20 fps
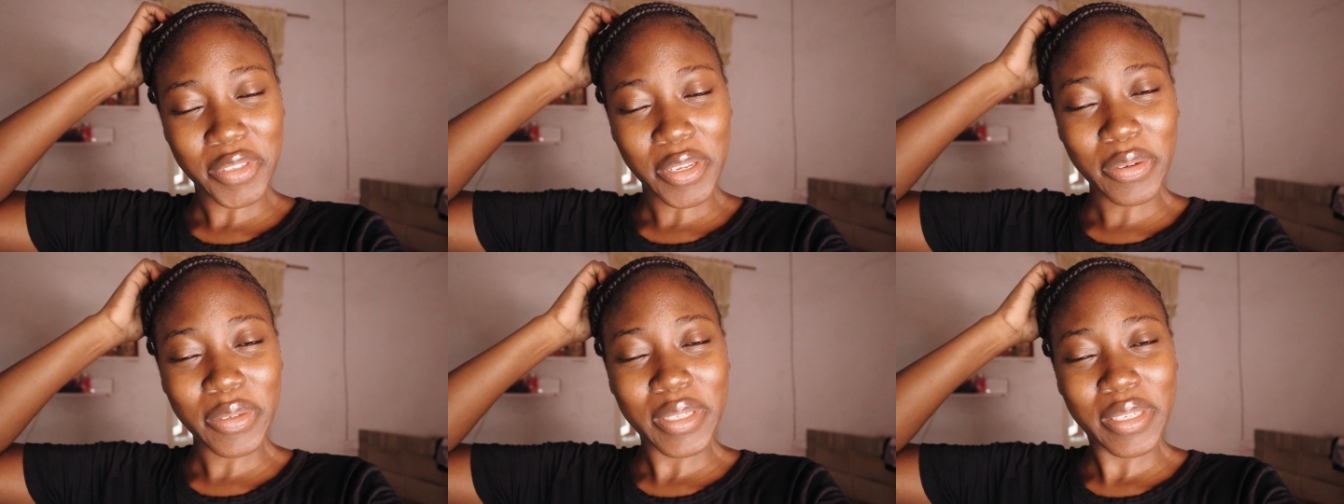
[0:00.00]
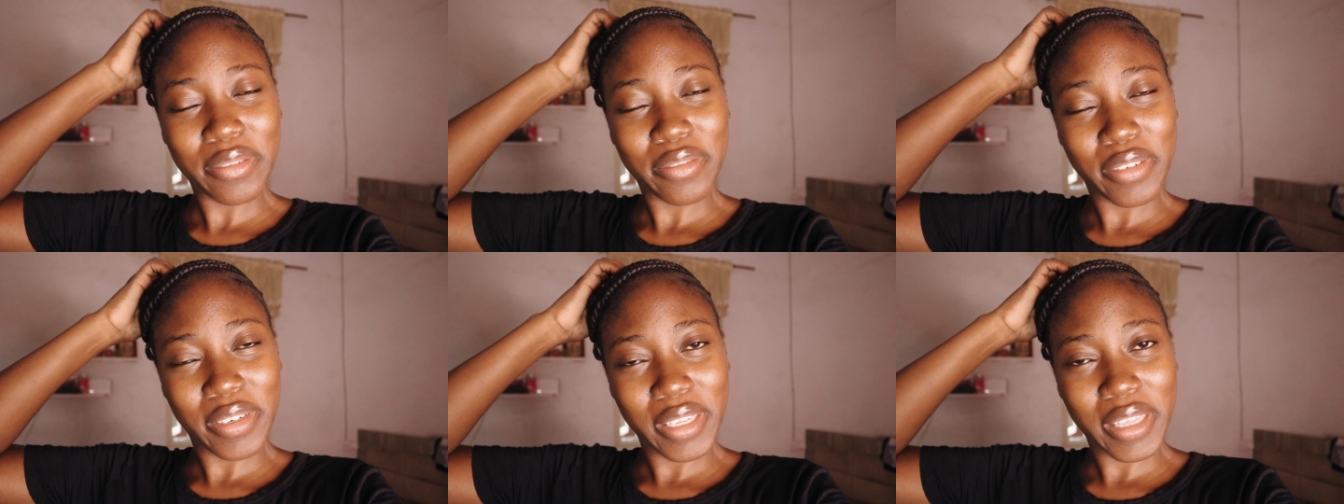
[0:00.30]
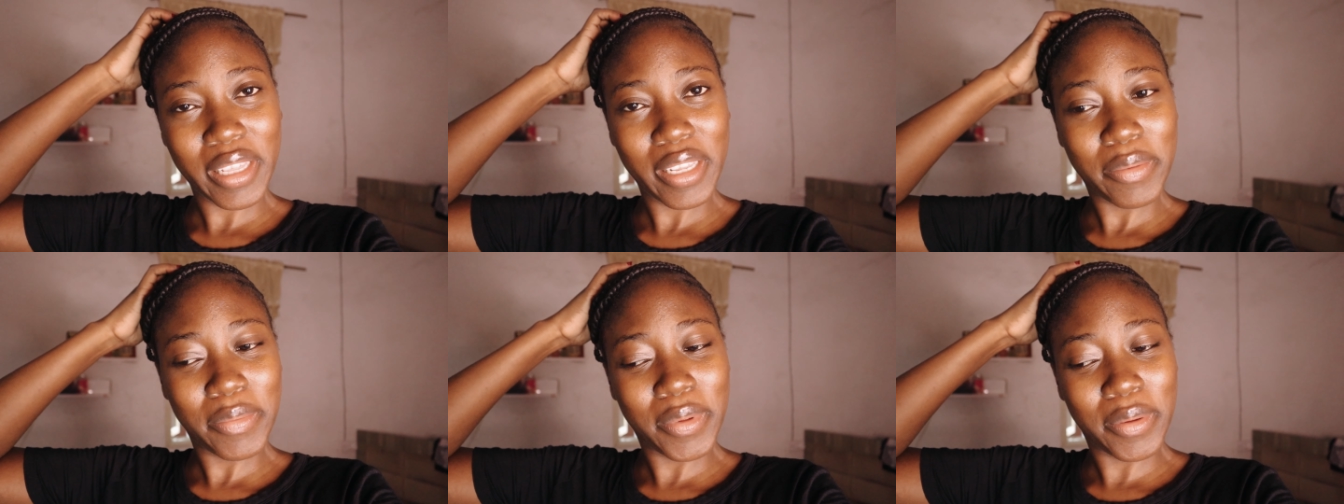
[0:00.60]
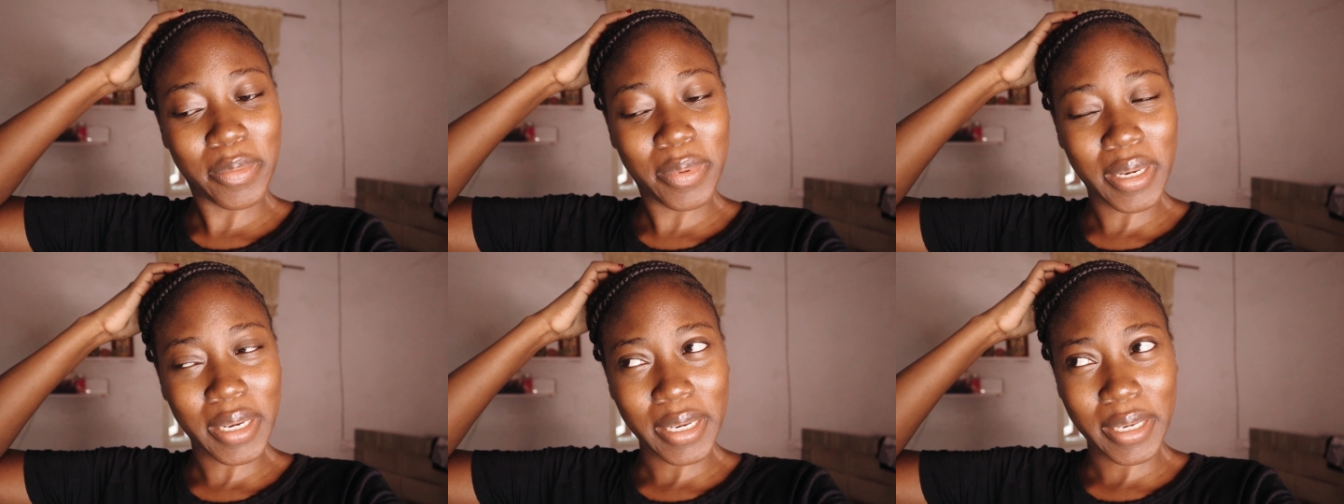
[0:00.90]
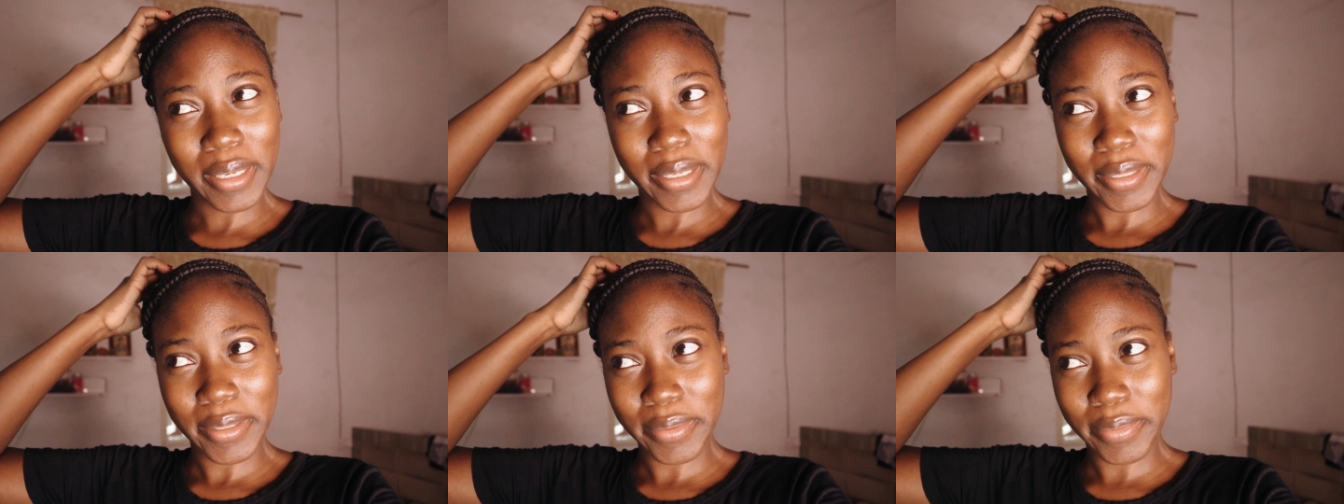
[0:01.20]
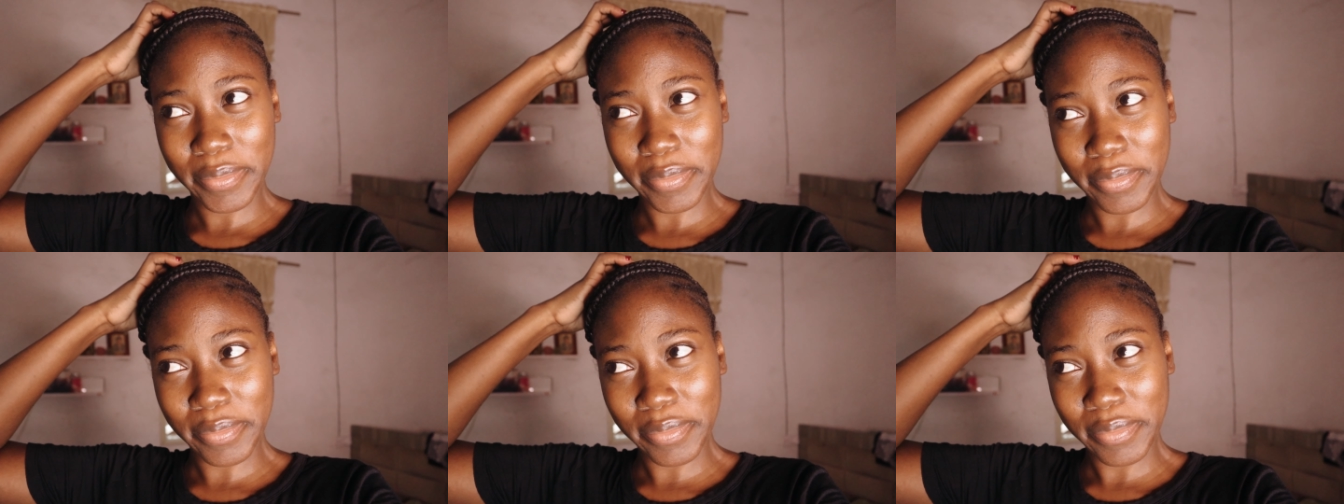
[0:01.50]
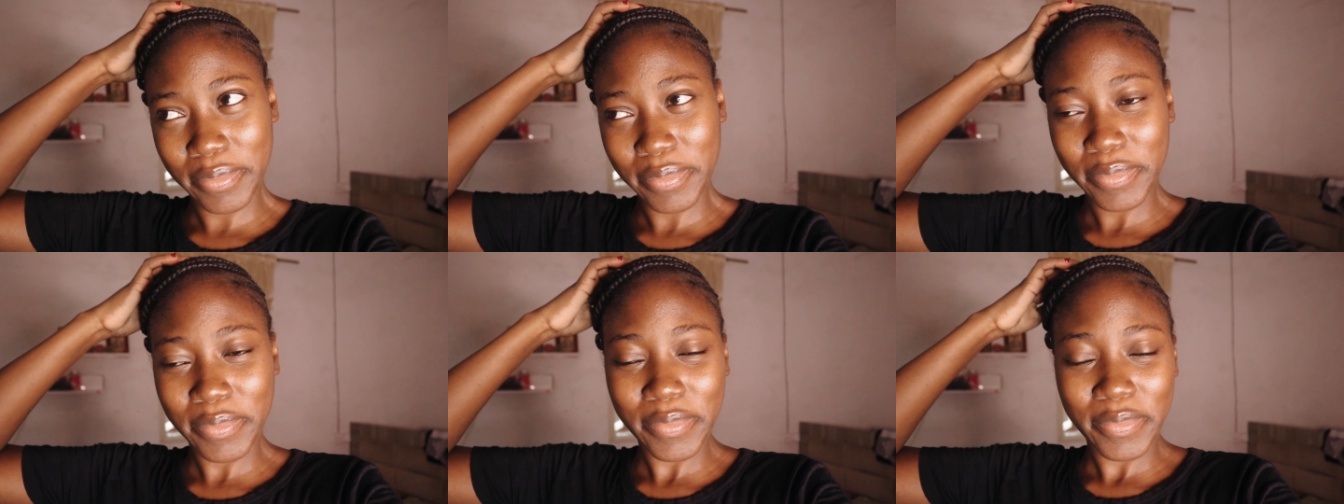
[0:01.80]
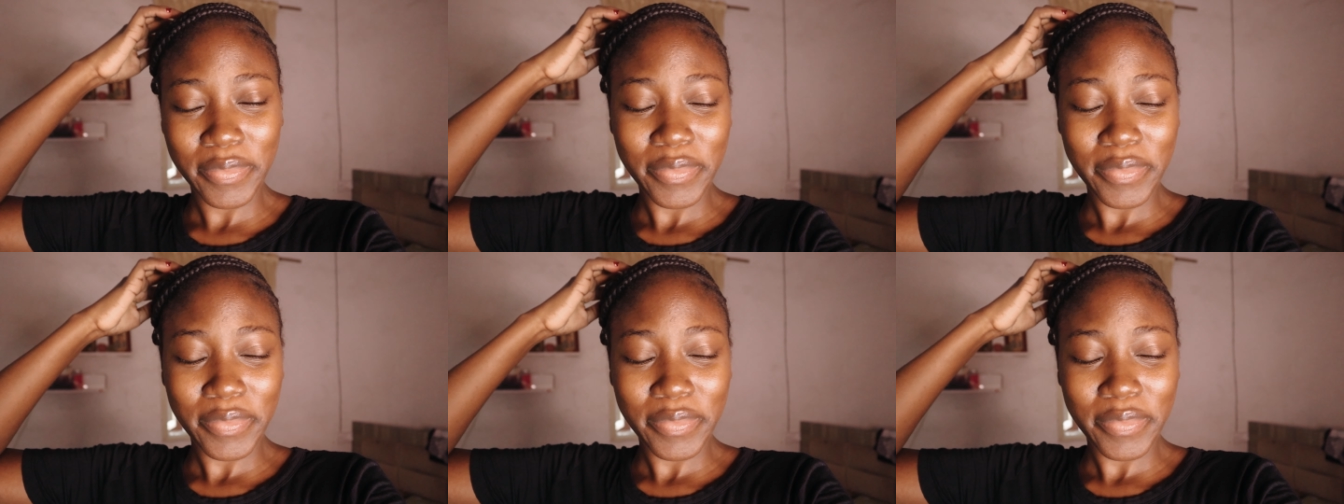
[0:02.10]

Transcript: I'll definitely be back. Mm.